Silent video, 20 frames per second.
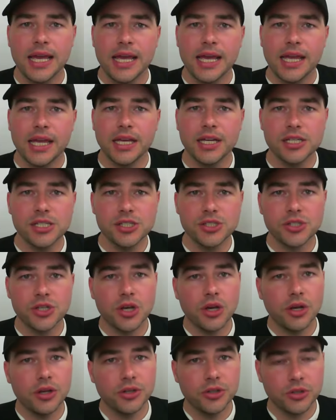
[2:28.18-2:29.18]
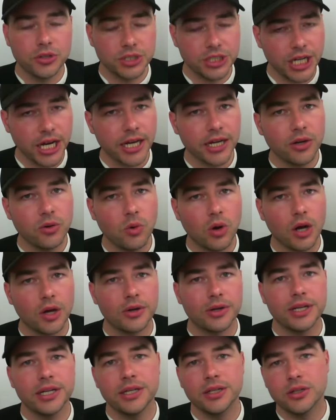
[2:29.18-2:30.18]
is your jacket
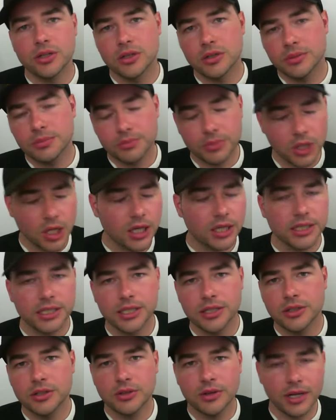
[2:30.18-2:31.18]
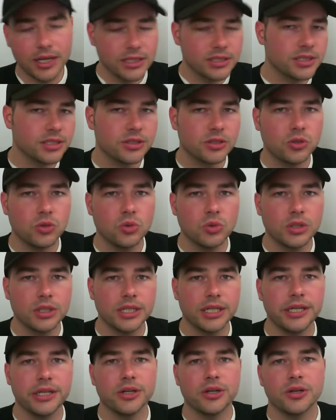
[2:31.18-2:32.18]
water heater, block heater, engine coolant
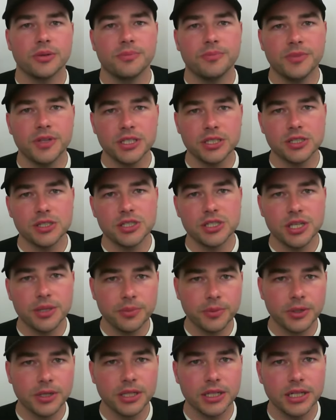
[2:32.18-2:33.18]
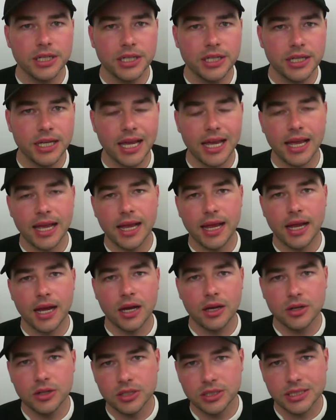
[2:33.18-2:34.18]
heater. This is typically a
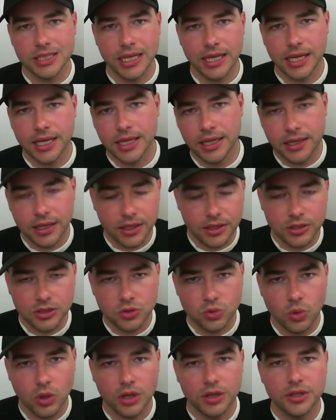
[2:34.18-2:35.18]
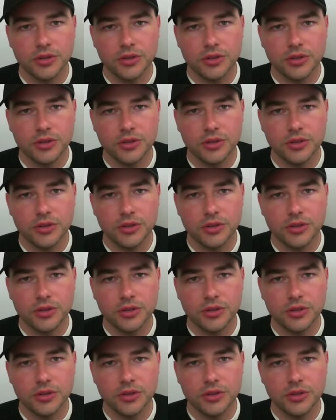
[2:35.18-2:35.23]
110, 120